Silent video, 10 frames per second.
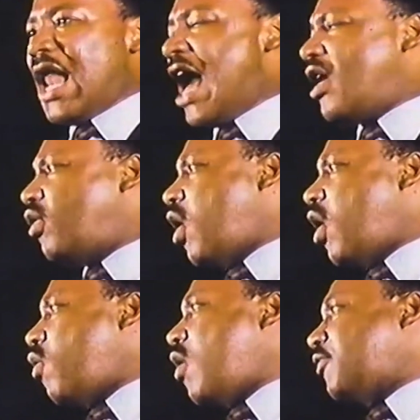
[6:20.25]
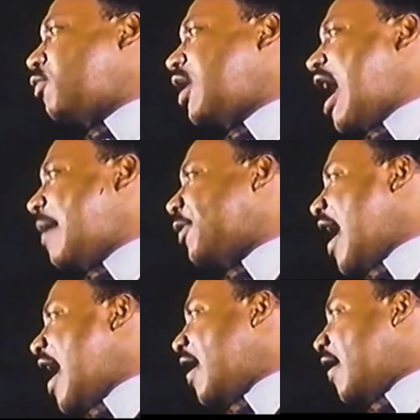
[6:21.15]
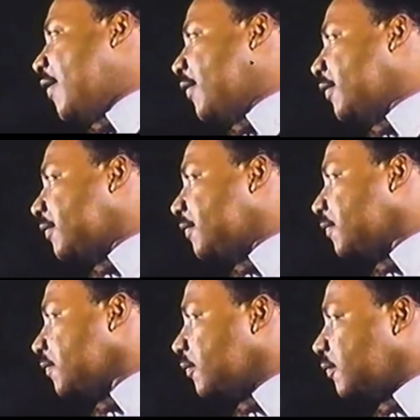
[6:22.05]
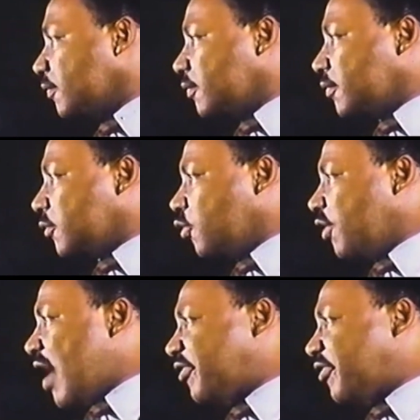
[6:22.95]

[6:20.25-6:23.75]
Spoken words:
don't know what will happen now. We've got